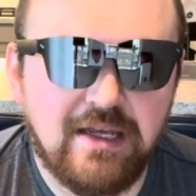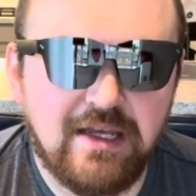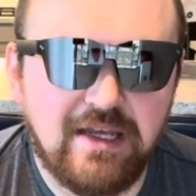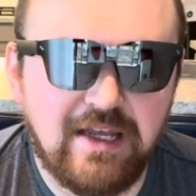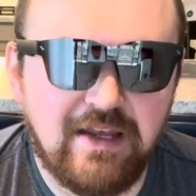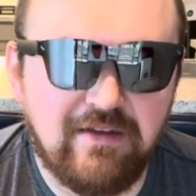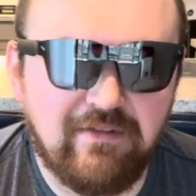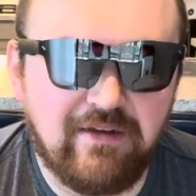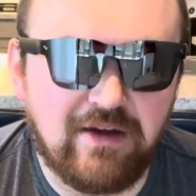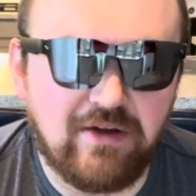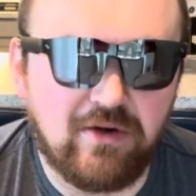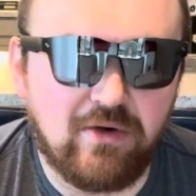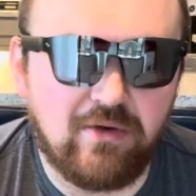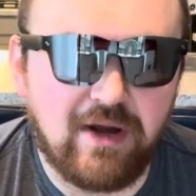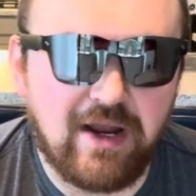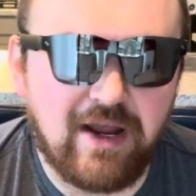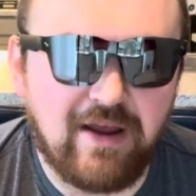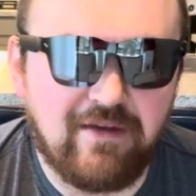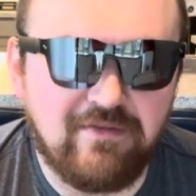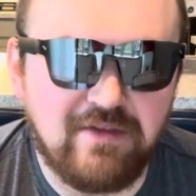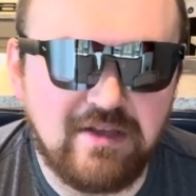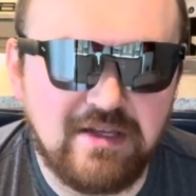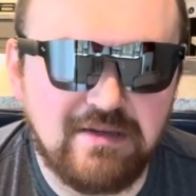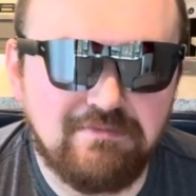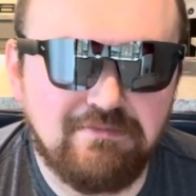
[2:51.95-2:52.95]
if I don't
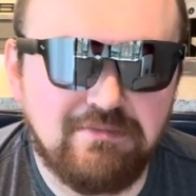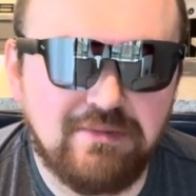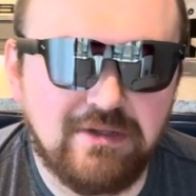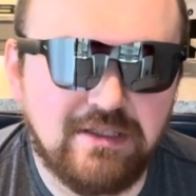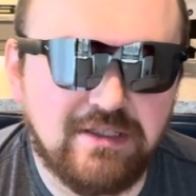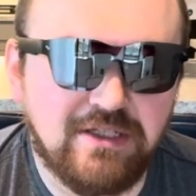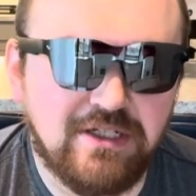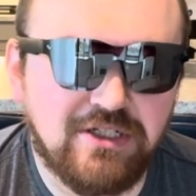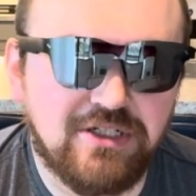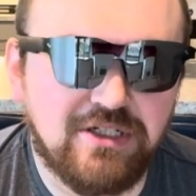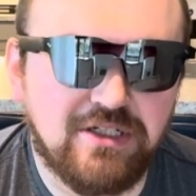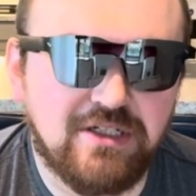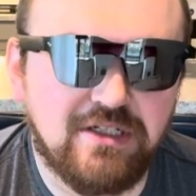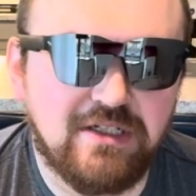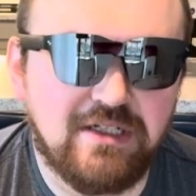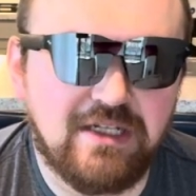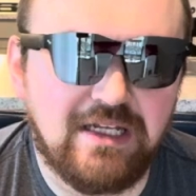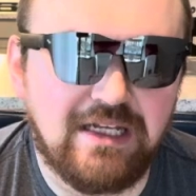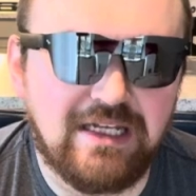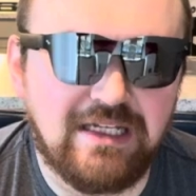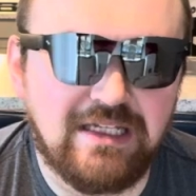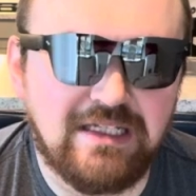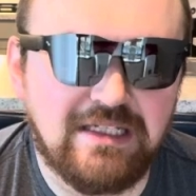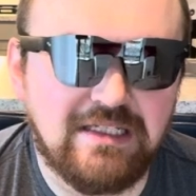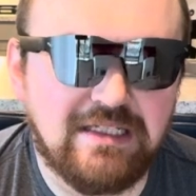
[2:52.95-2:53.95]
have these positioned
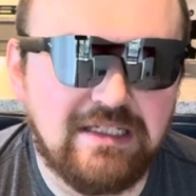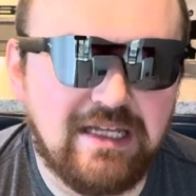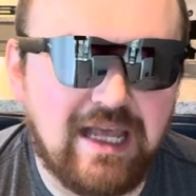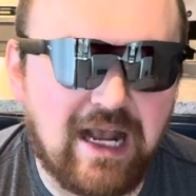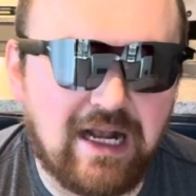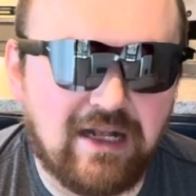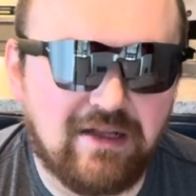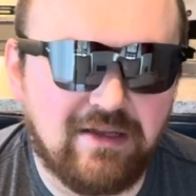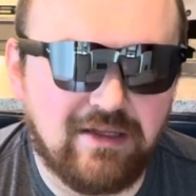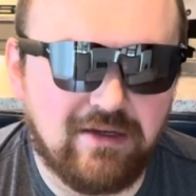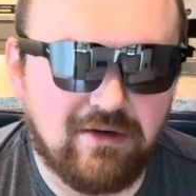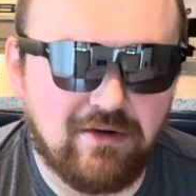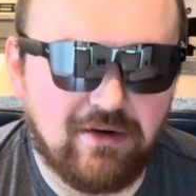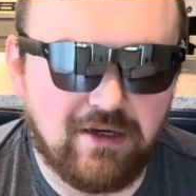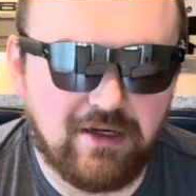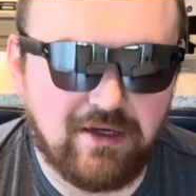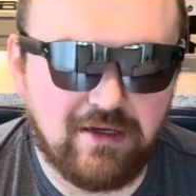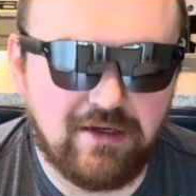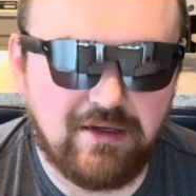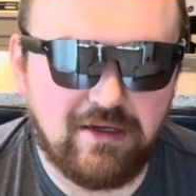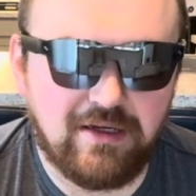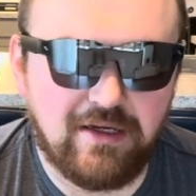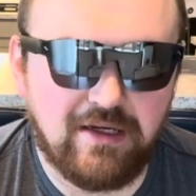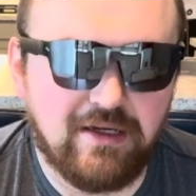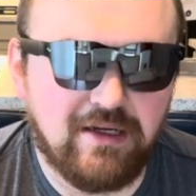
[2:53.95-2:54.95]
exactly right.
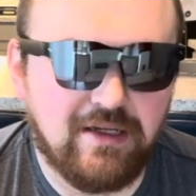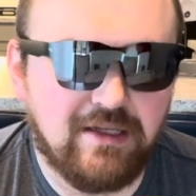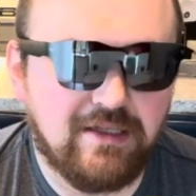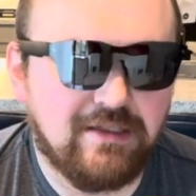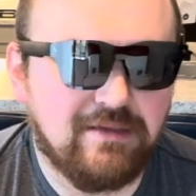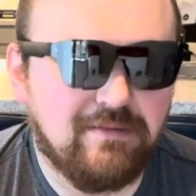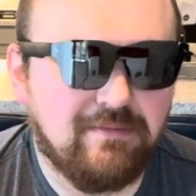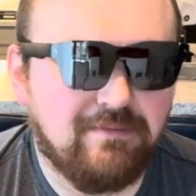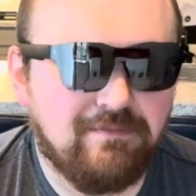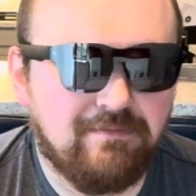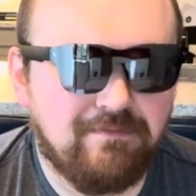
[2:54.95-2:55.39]
And it's